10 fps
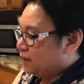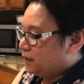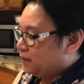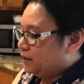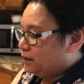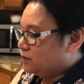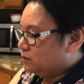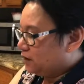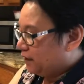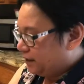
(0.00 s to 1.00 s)
there you go.
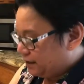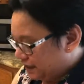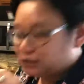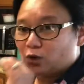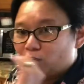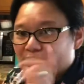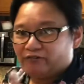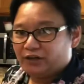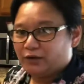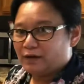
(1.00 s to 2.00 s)
And I saw one
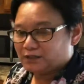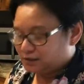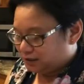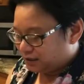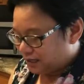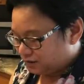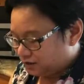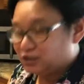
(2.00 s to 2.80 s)
video actually that